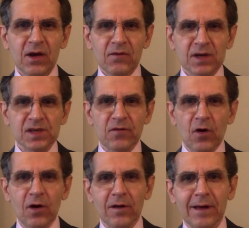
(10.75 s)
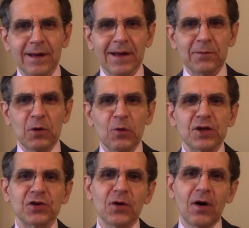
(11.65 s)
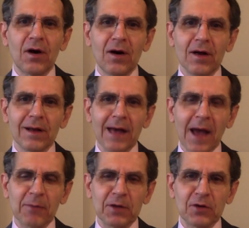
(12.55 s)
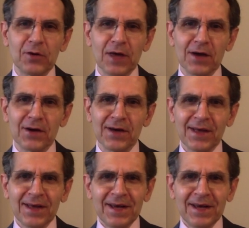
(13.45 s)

First of all, let me wish you all a Happy New Year.